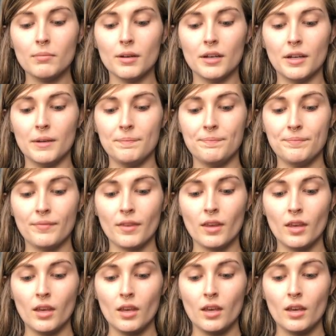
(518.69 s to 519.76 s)
but
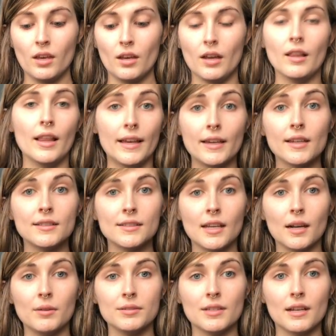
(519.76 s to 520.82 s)
like I
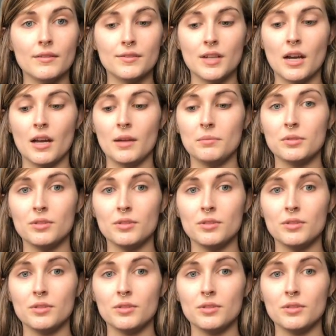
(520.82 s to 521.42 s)
said, I was out of time.